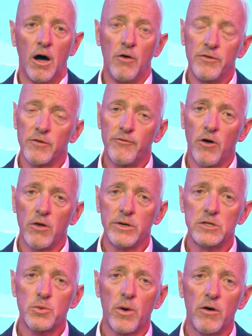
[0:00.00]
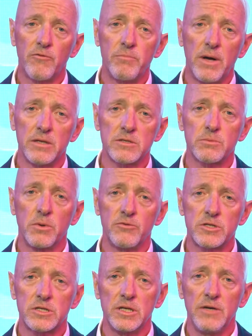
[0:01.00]
Over the following 12 months, we
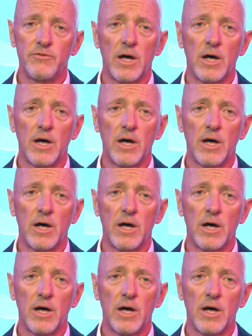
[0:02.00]
received